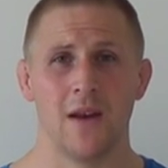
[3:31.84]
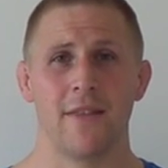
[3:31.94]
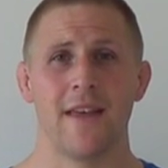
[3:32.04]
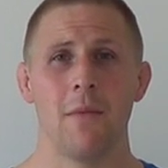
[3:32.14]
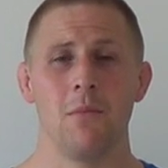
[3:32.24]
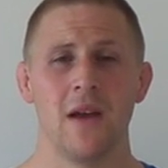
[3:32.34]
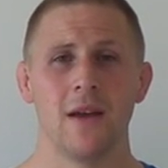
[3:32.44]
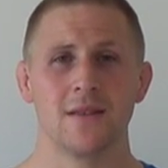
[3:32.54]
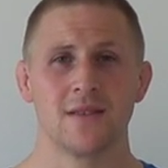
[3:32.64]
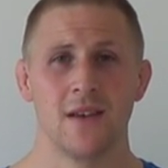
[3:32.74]
Now that
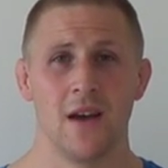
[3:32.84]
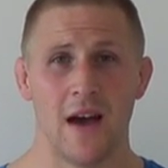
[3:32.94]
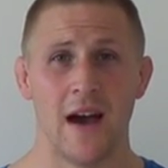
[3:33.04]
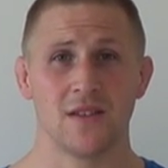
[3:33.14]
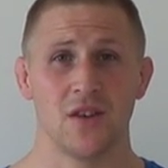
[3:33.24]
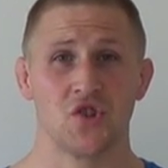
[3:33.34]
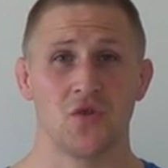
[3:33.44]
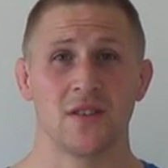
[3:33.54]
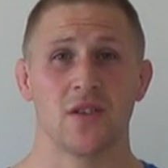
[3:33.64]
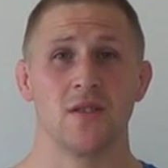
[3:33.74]
means, as our
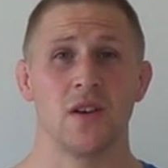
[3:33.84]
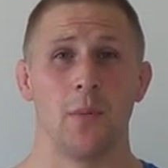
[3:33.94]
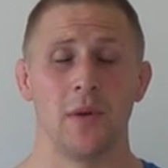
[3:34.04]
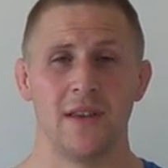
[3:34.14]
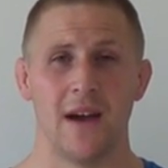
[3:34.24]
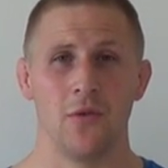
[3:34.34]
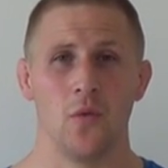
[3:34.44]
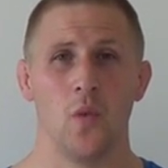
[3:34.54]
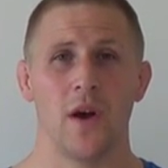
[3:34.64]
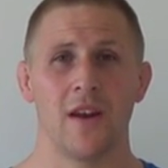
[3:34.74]
stress goes up and
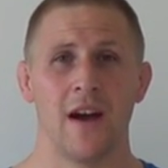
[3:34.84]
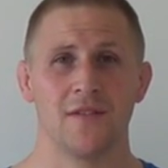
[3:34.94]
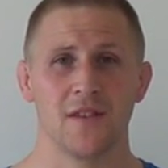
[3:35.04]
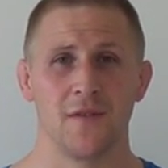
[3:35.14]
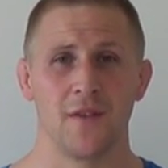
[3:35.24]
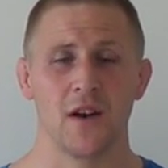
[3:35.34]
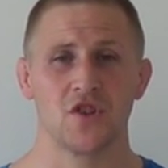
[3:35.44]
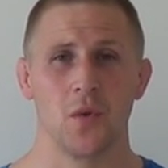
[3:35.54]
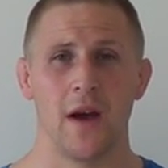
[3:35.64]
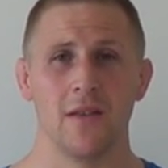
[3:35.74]
down, we're going to have to
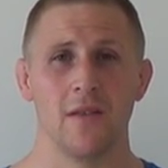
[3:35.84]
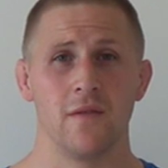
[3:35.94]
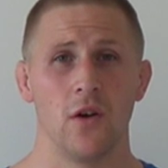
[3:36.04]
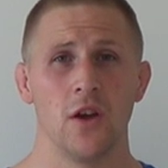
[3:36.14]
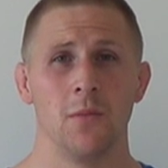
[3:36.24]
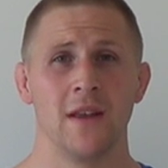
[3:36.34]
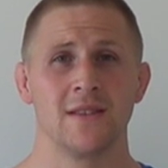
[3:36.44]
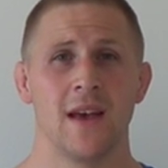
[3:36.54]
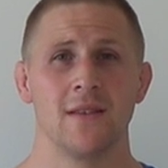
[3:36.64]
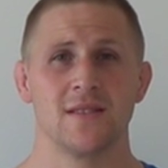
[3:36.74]
fluctuate the volume and
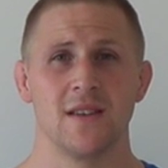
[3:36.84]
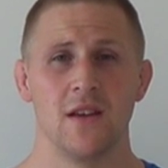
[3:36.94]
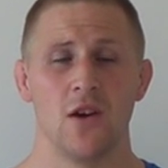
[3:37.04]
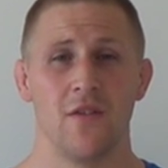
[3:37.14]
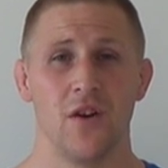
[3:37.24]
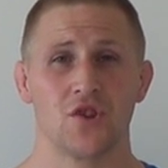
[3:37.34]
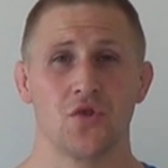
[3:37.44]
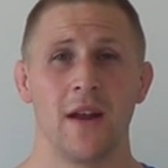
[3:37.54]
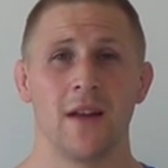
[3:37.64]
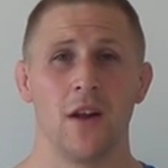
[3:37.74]
intensity of our
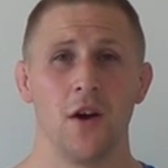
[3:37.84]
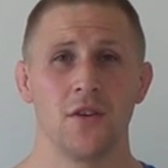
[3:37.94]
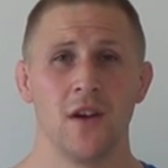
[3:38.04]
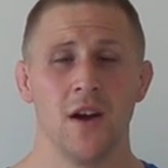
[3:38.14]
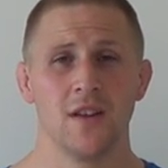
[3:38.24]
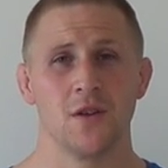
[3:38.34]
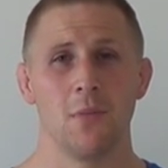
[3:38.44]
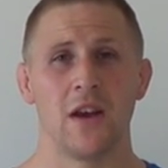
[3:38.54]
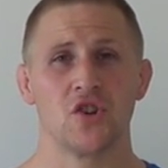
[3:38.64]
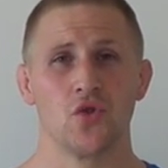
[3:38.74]
training load to
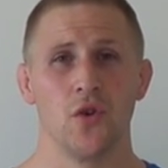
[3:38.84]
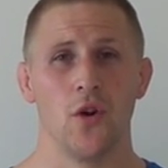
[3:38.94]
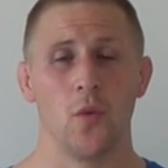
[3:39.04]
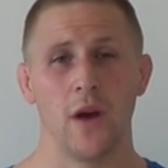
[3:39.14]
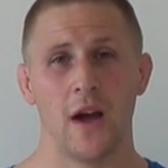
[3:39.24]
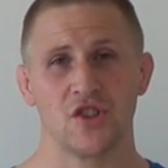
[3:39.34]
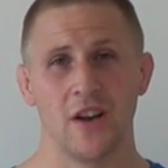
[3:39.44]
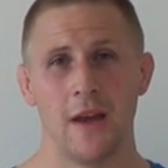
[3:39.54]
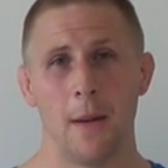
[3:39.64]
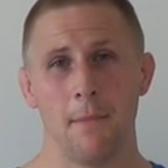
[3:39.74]
make sure that we
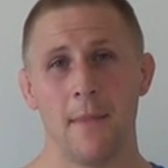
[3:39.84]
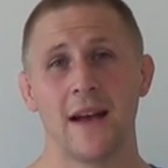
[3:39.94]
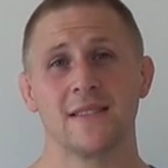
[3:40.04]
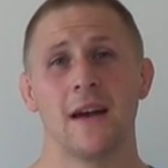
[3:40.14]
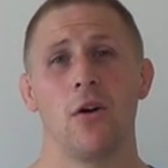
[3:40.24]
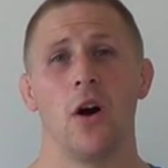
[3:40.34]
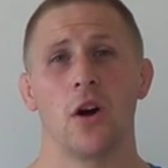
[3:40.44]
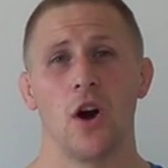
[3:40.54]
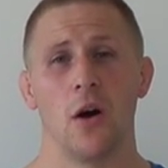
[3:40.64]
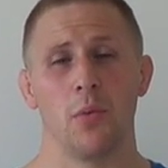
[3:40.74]
actually max out
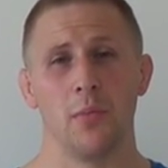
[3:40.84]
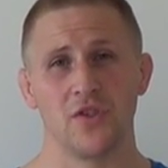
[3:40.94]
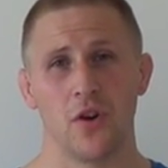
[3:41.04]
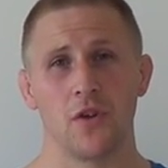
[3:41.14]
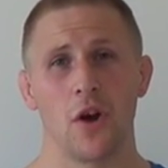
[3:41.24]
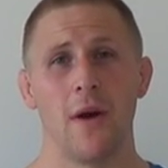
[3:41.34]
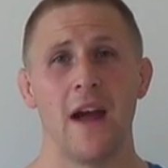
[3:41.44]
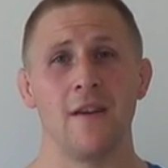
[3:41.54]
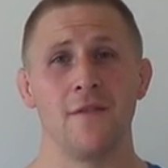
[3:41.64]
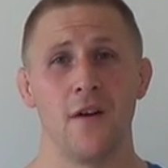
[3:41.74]
our cup but don't go
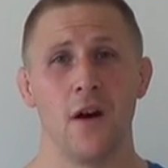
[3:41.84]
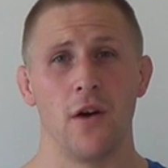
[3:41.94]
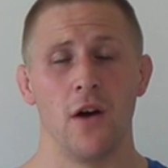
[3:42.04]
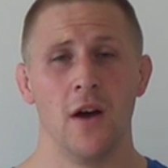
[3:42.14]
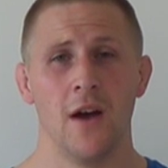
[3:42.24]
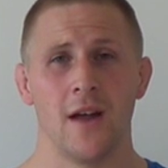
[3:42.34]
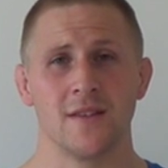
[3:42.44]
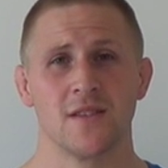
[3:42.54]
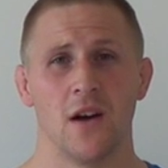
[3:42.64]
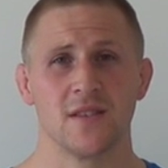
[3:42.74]
any further
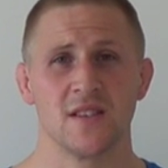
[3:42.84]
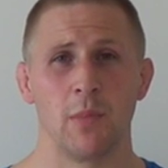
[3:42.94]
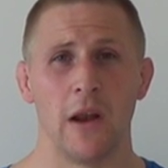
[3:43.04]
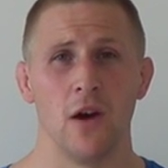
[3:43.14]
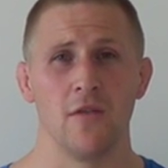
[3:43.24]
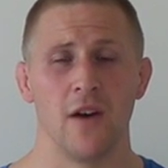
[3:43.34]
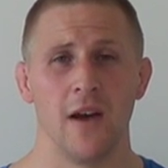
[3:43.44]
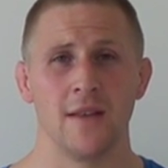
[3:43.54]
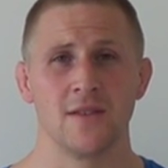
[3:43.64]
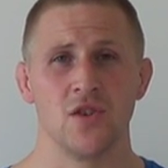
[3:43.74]
and start to spill
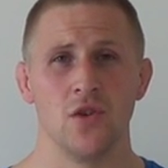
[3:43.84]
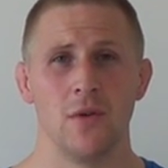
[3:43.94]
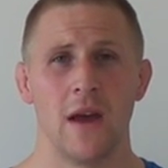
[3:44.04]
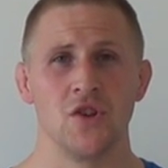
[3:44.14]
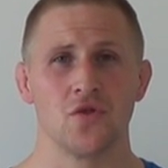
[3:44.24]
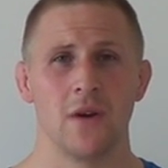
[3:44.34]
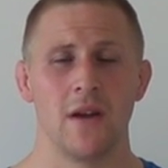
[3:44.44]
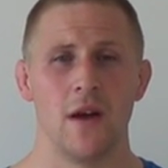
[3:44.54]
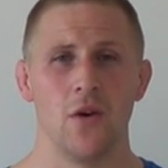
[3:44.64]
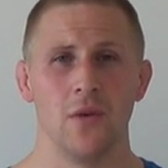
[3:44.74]
over into
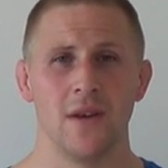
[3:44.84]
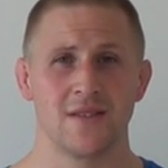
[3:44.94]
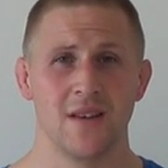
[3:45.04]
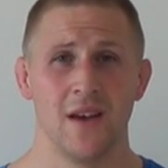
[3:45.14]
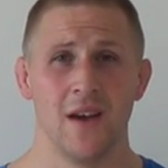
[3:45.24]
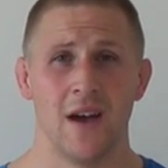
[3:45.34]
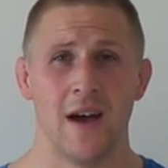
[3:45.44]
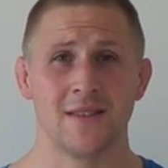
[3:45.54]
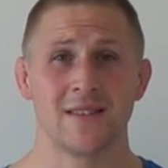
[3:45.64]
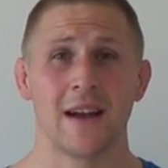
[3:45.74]
injury, illness,
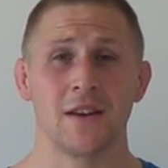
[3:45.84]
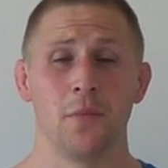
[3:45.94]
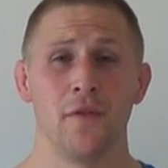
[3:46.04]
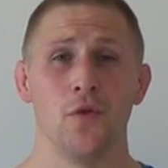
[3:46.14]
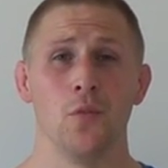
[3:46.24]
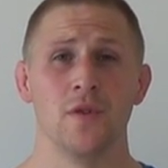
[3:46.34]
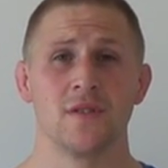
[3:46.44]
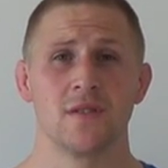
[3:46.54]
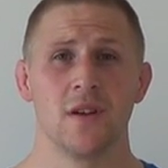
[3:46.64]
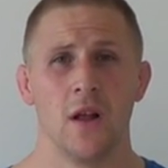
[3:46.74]
and stagnant
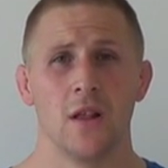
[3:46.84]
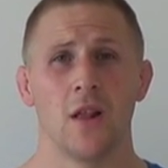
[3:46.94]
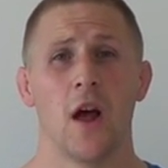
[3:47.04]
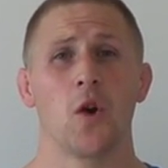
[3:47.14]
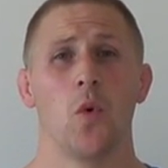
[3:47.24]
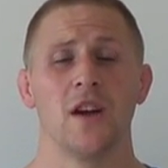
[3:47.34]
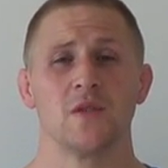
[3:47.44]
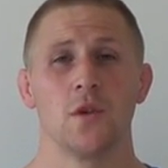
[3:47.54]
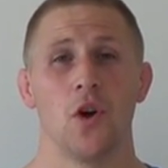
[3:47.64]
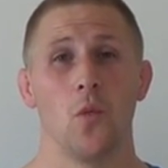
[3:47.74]
performance.
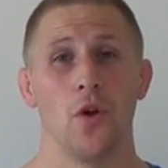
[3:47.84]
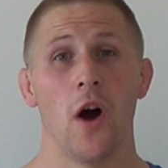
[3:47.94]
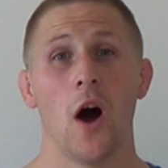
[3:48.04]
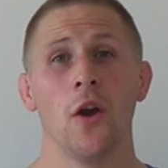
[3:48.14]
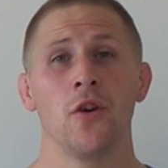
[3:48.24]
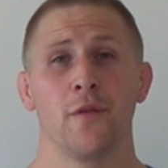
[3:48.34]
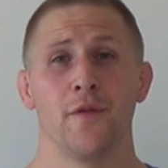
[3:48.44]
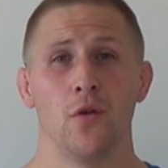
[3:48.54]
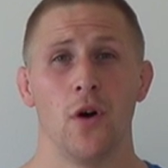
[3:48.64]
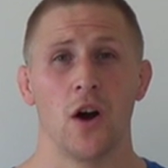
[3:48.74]
Likewise, we don't want to
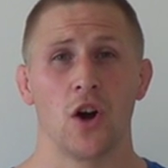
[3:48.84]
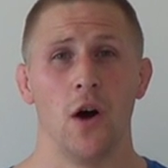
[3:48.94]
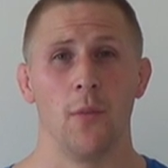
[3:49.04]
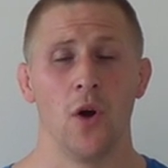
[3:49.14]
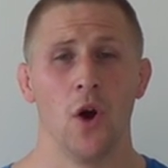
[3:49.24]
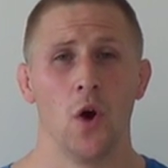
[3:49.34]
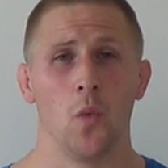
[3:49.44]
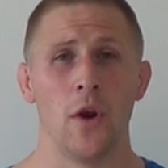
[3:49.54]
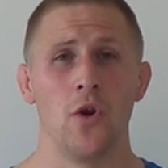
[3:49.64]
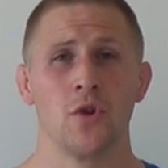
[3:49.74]
underfill our cup
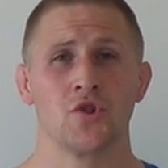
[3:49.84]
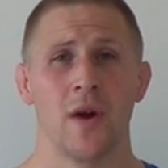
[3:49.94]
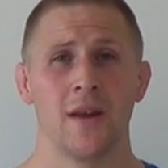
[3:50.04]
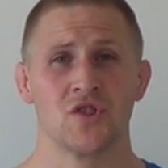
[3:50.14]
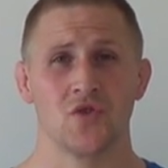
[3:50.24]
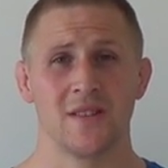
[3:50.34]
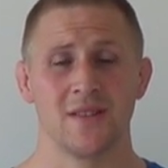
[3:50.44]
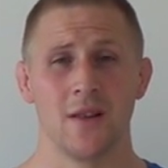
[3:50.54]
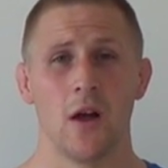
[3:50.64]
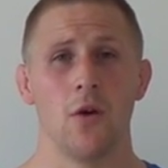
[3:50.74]
when non-training stress
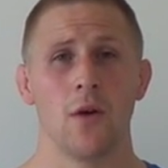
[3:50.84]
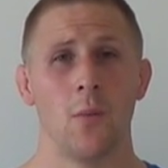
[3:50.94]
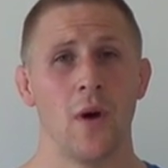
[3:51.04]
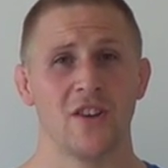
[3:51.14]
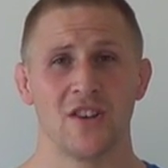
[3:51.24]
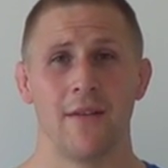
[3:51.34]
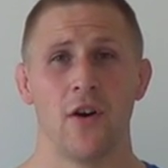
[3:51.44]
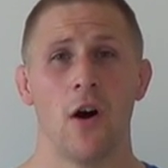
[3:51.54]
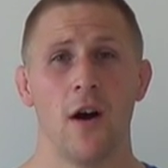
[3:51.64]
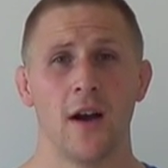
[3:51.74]
is low, and we actually
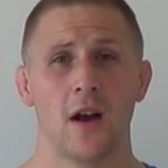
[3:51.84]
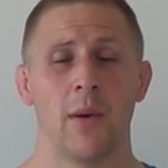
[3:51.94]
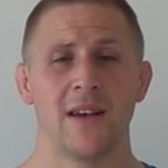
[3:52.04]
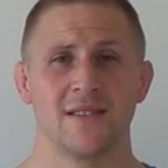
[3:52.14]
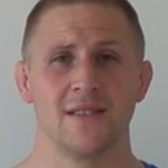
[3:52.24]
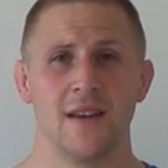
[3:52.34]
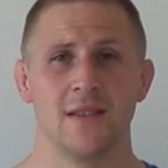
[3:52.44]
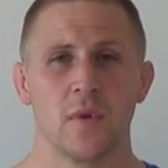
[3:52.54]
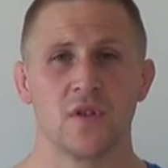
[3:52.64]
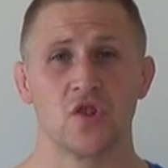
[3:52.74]
have a higher
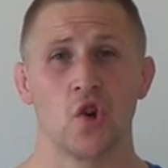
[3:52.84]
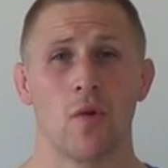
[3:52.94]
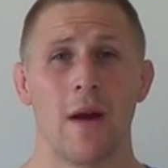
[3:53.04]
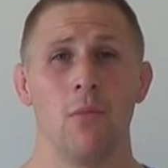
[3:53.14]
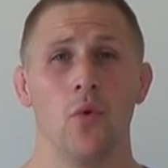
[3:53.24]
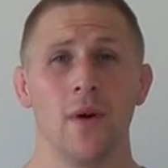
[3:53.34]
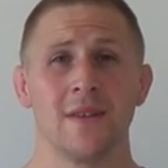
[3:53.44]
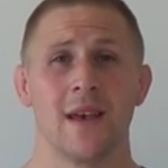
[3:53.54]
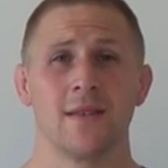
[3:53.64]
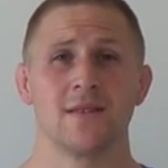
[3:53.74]
capacity to tolerate more
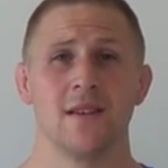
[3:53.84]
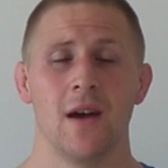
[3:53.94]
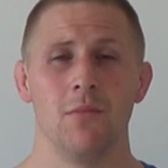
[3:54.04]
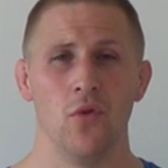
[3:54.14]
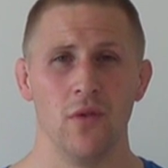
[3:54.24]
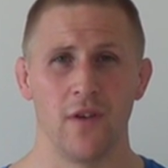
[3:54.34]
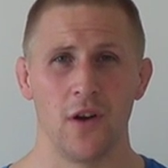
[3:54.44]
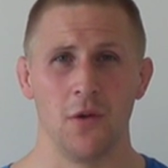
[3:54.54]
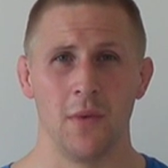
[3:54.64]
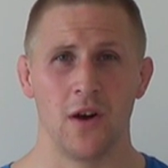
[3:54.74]
intensity and more
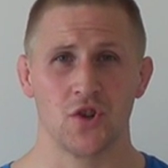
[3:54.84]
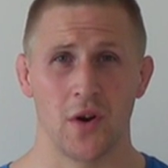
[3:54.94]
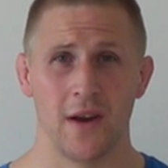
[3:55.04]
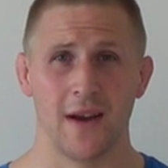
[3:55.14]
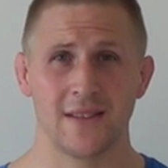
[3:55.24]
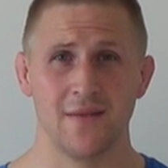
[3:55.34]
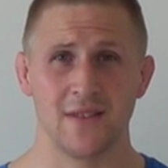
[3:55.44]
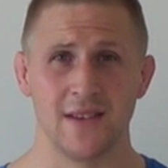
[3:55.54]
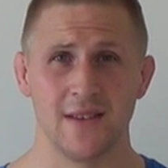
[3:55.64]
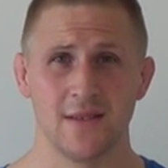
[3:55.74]
volume in our training
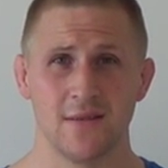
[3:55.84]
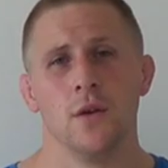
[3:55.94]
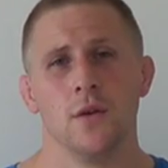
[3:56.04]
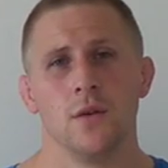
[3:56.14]
activities.